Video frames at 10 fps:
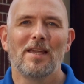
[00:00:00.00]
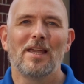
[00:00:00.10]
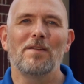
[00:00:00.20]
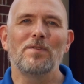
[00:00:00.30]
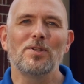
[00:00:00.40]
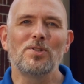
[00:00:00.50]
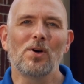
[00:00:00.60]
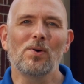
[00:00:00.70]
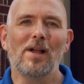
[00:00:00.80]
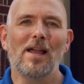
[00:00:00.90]
If you
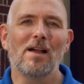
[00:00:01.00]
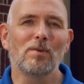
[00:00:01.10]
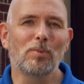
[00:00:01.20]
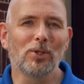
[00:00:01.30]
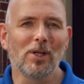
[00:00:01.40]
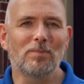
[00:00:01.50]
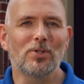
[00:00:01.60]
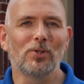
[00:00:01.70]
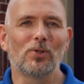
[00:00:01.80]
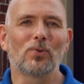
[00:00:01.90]
don't have a pull-up
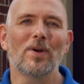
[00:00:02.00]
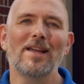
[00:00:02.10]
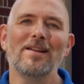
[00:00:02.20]
tool, right